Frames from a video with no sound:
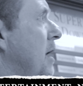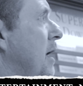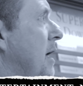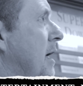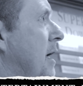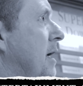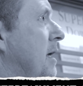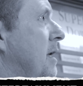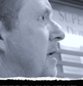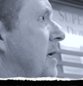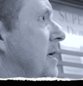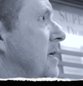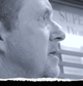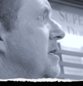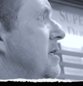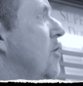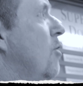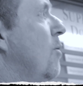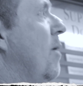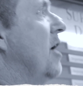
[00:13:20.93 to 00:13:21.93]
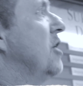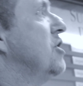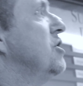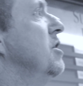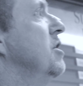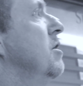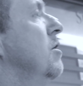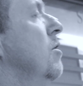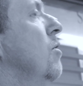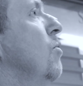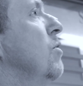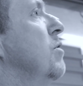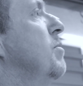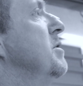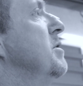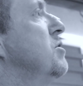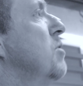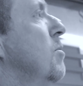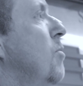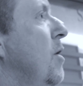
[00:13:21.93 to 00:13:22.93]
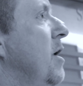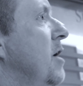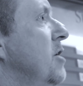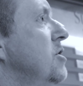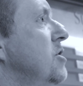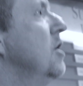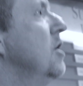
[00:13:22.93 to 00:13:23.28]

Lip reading: in his interaction with Mr. Branch